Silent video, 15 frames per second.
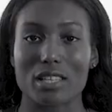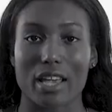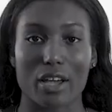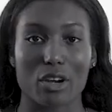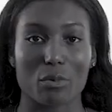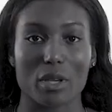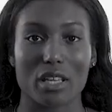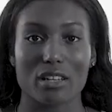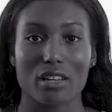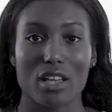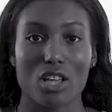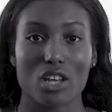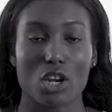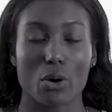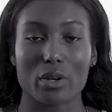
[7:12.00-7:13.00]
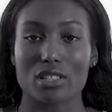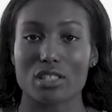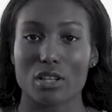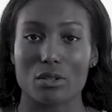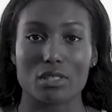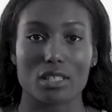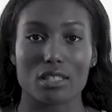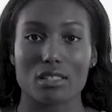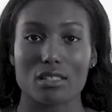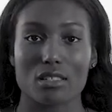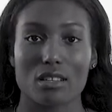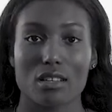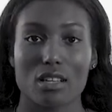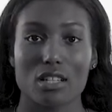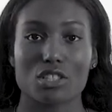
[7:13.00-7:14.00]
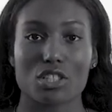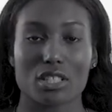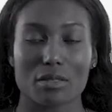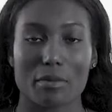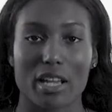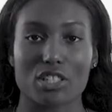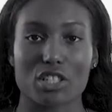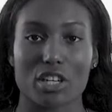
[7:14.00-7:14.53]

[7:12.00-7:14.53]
entitlement, no excuses, just my